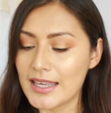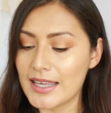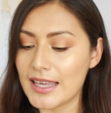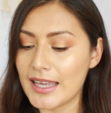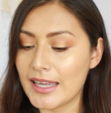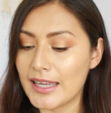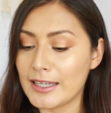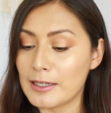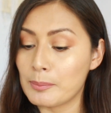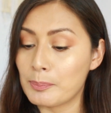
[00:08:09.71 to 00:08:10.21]

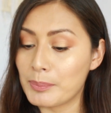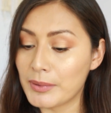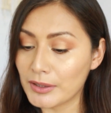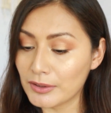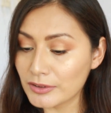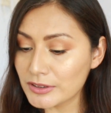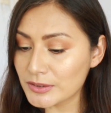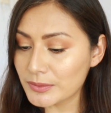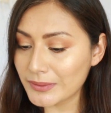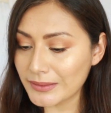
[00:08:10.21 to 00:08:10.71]
It
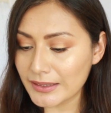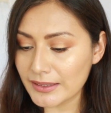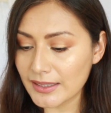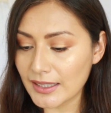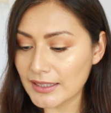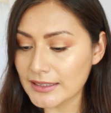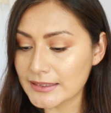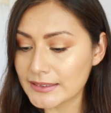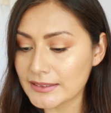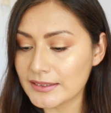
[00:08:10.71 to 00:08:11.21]
builds really
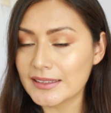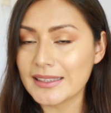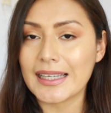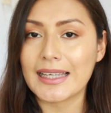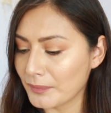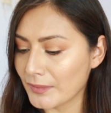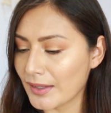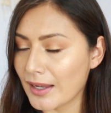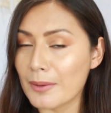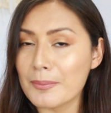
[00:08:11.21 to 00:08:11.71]
nicely.